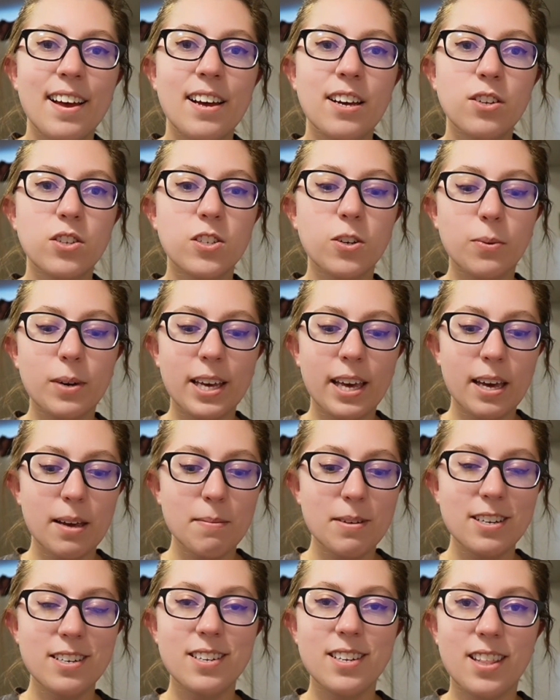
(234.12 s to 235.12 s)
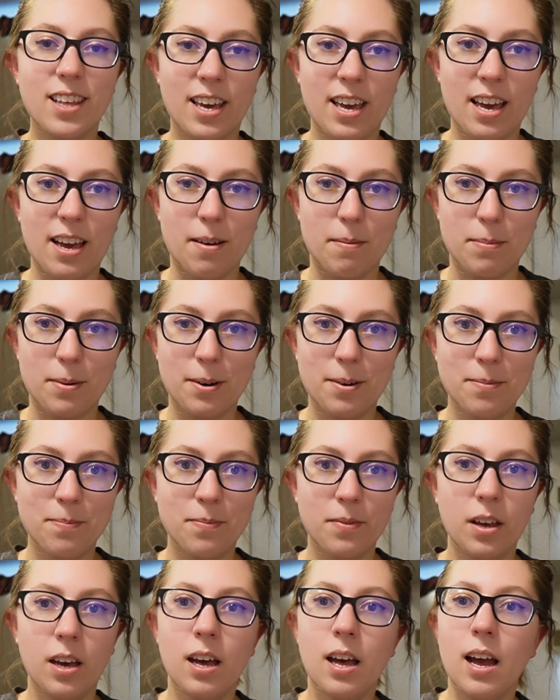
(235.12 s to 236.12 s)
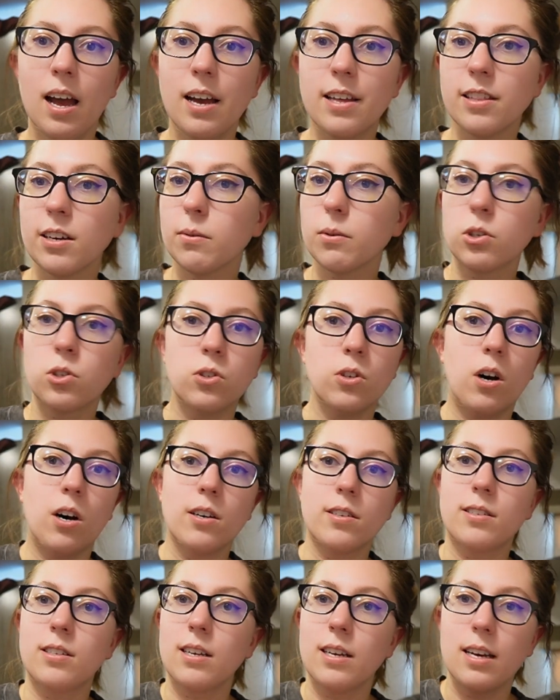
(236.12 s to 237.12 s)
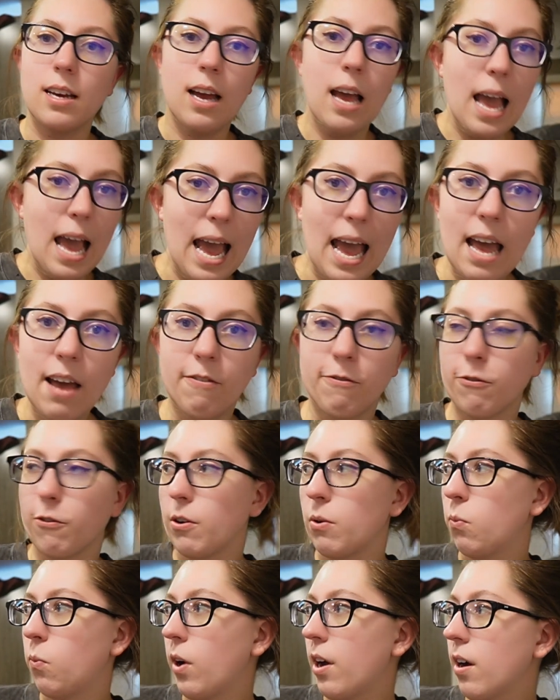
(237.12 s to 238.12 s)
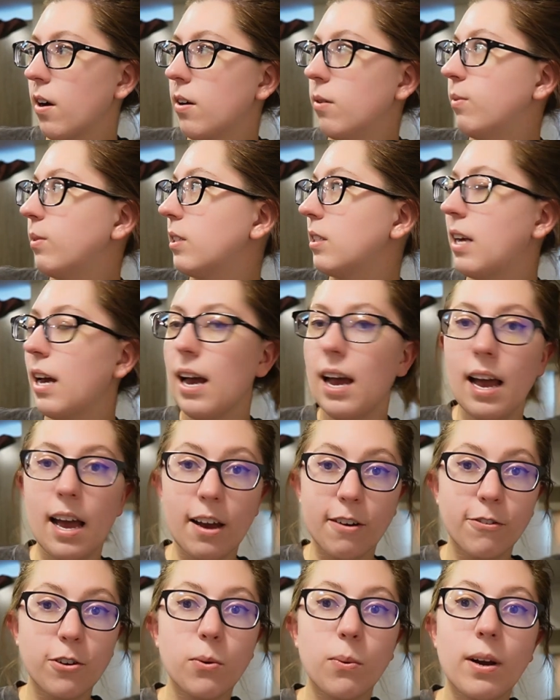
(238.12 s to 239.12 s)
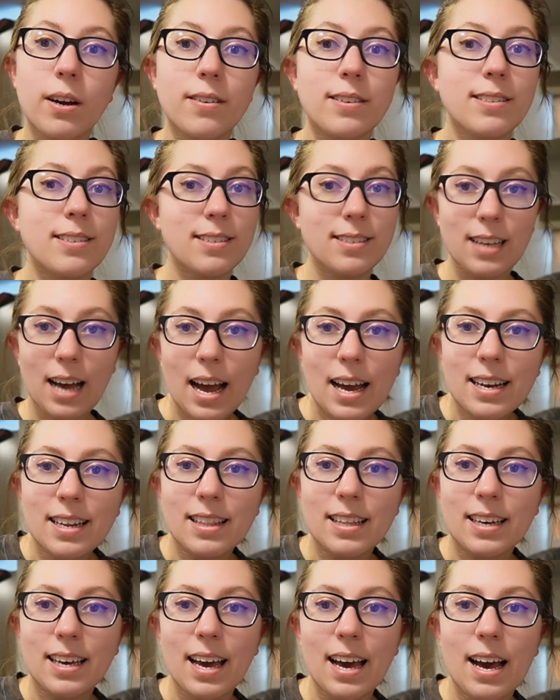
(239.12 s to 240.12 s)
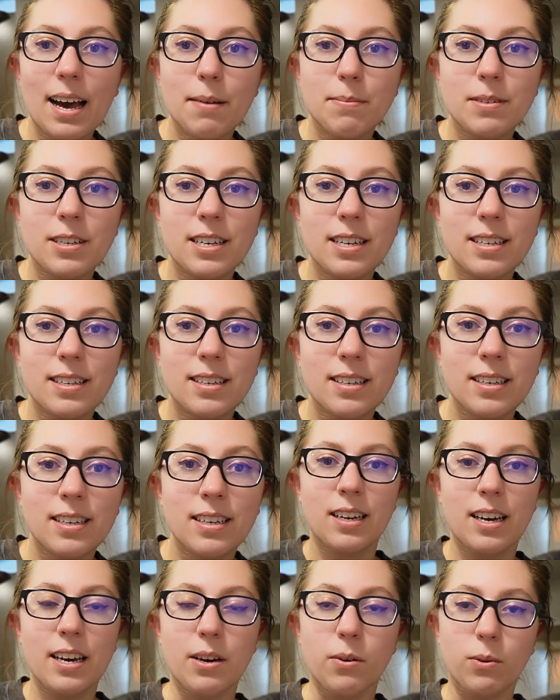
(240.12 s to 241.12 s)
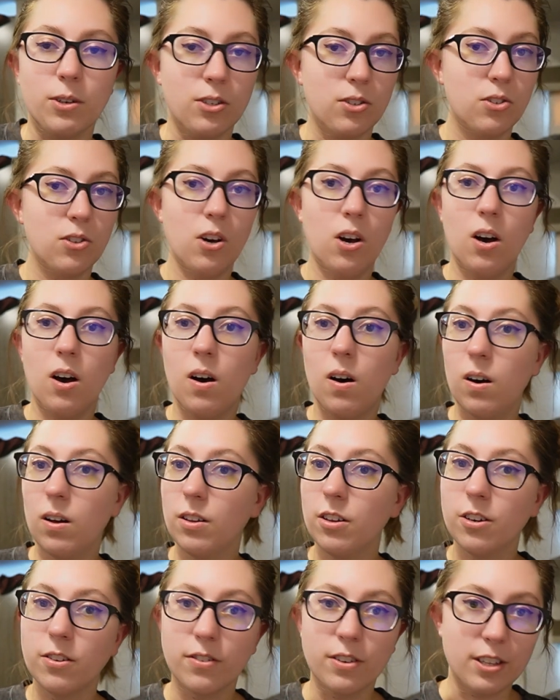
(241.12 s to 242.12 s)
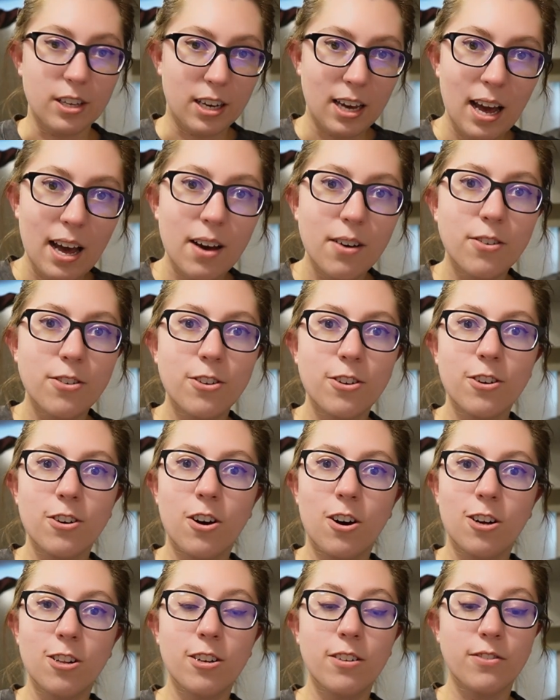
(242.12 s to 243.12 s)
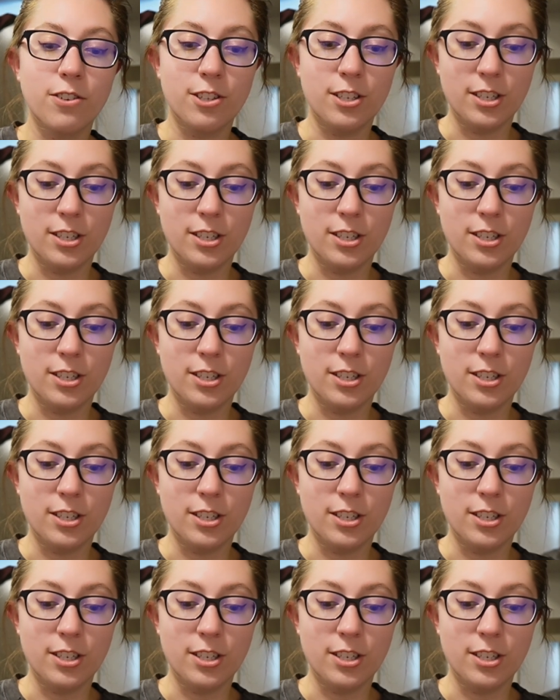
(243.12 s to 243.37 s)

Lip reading: So we came into the camper and there was sauce everywhere. It was everywhere inside of the cabinet. It was all over the counter, all over the